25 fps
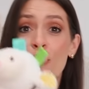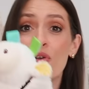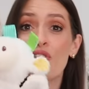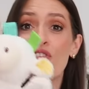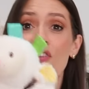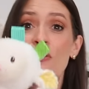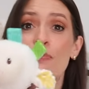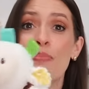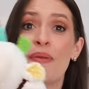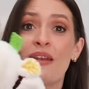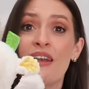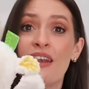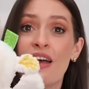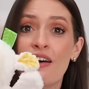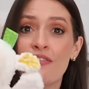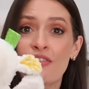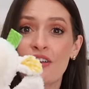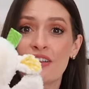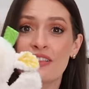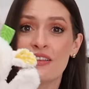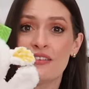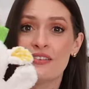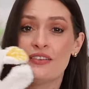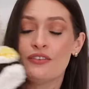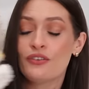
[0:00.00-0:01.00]
which she's been
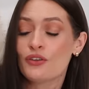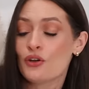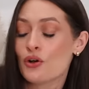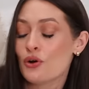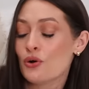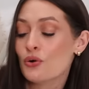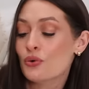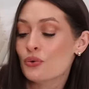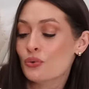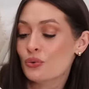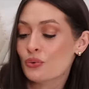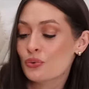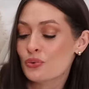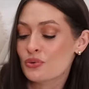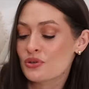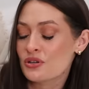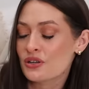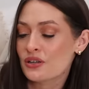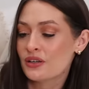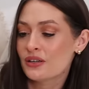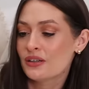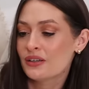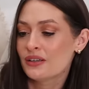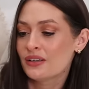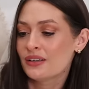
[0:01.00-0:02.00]
loving. This is called,
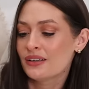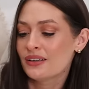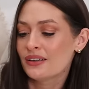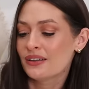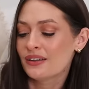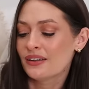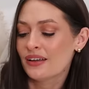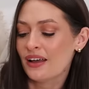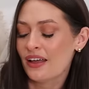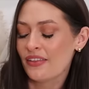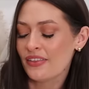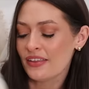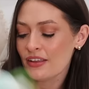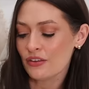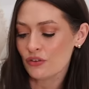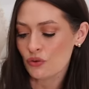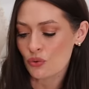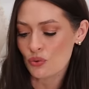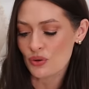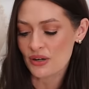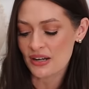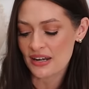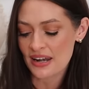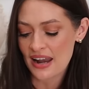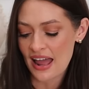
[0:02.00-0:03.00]
I think it's
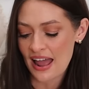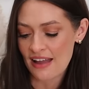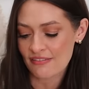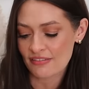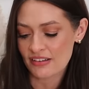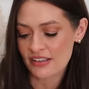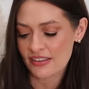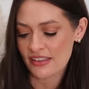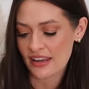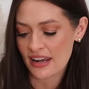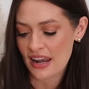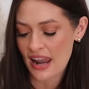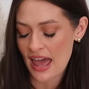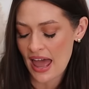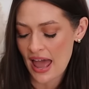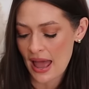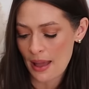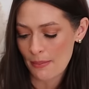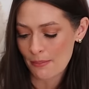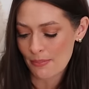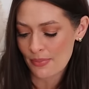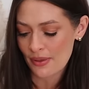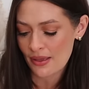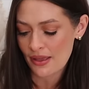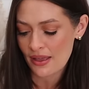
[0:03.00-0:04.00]
called Larry the
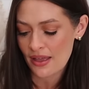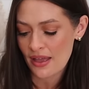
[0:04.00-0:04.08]
Lamb.